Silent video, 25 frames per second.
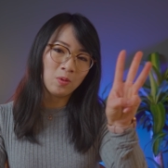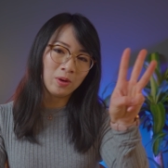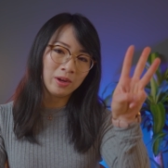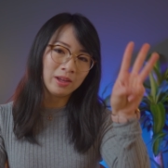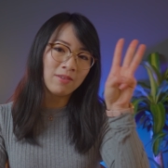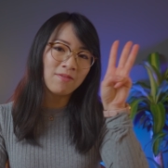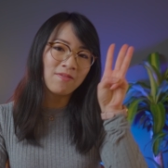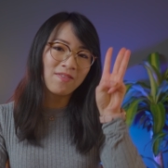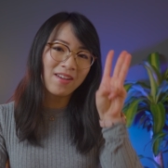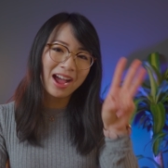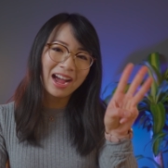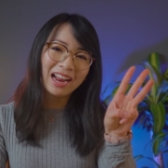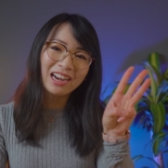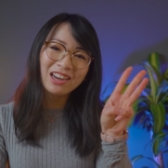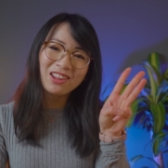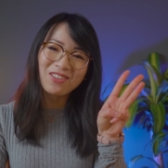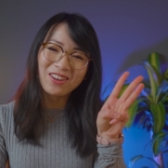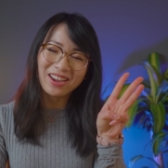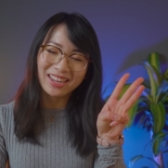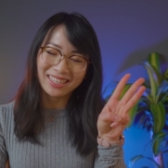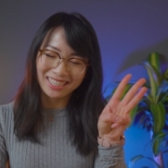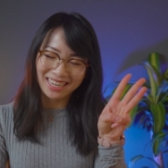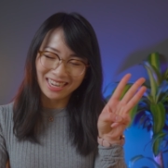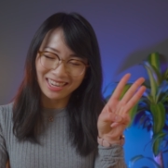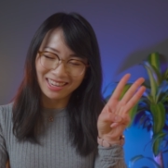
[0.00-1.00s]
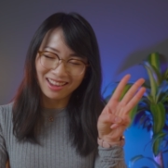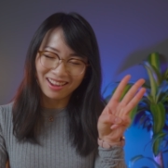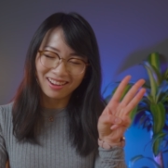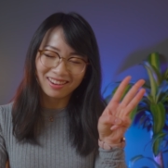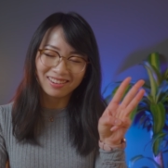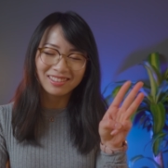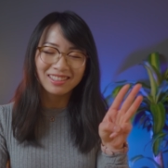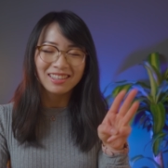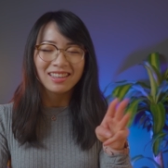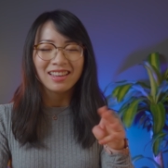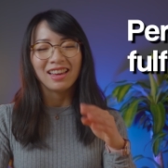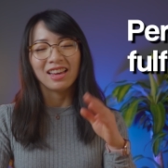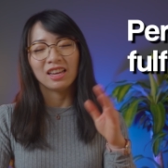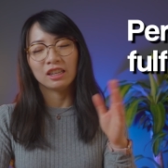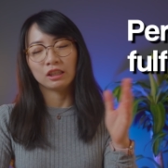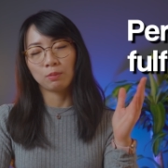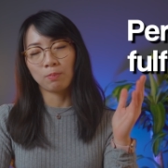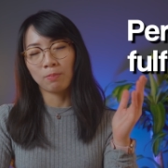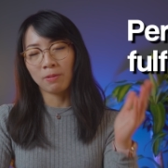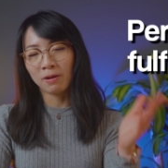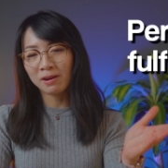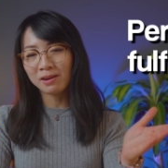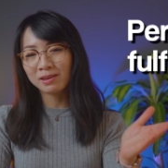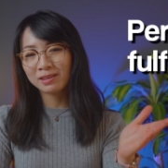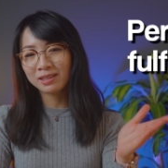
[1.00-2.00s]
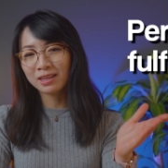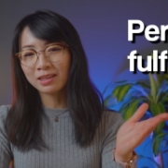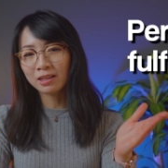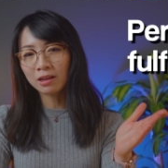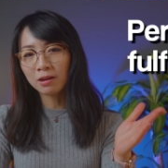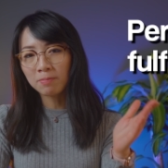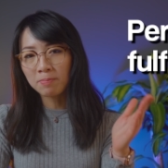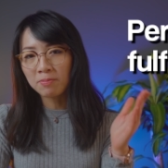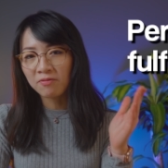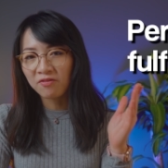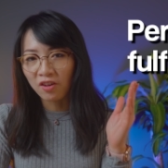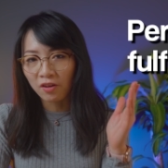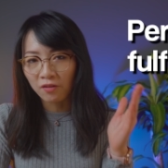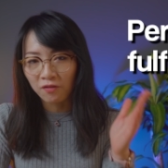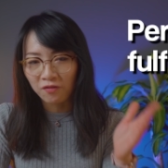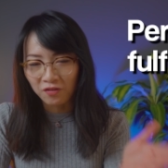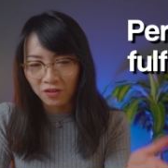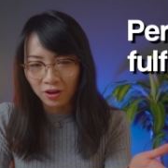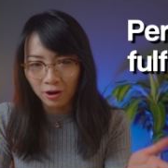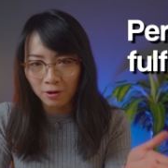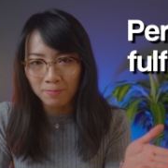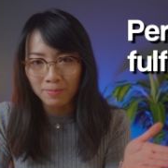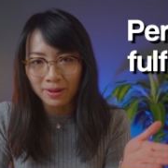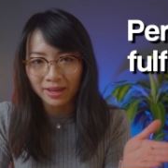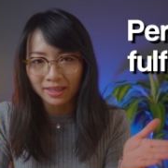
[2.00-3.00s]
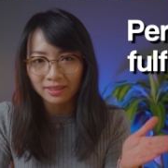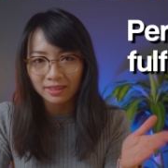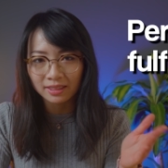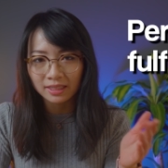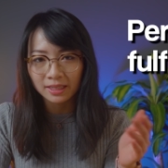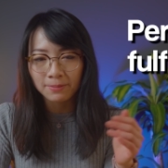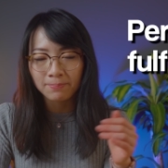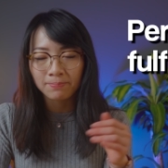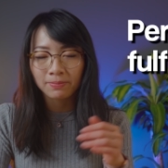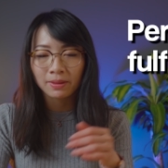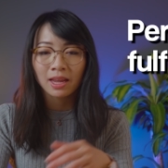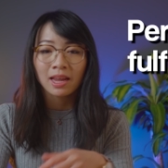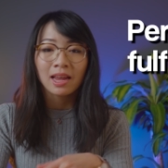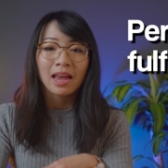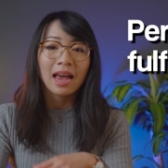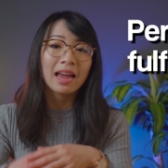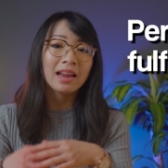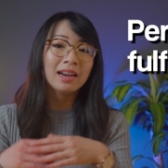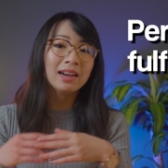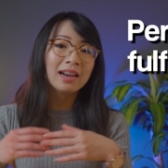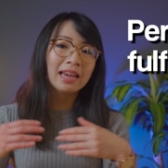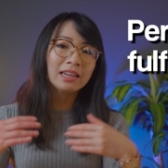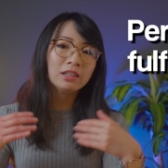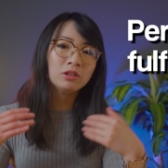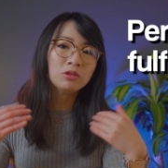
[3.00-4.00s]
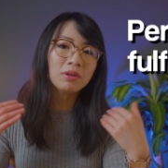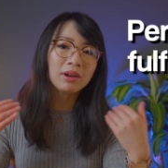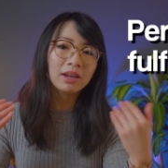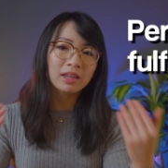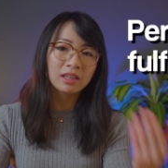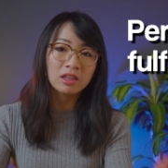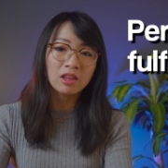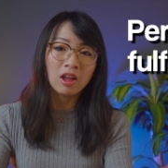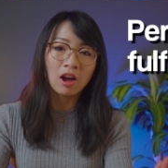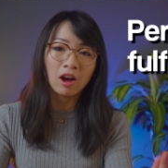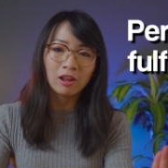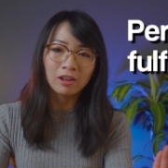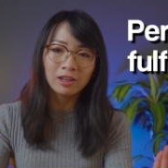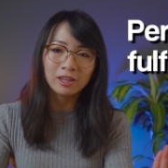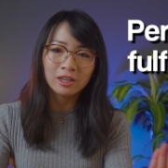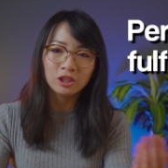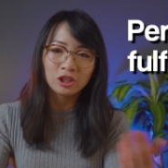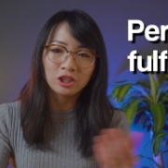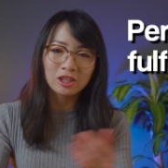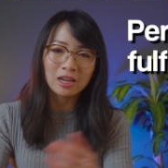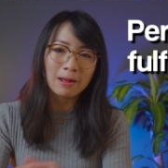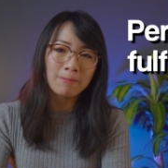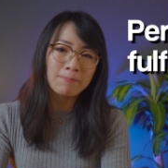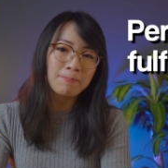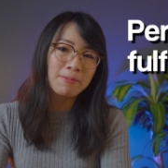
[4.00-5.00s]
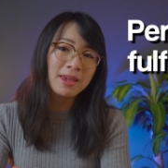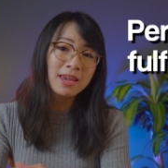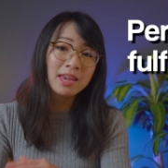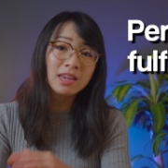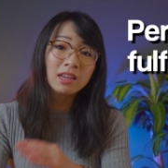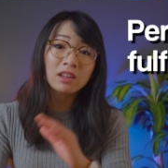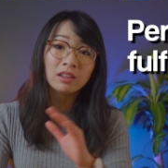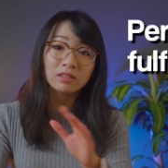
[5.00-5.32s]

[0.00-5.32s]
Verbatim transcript: we're evaluating on is personal fulfillment. I'd like to acknowledge that being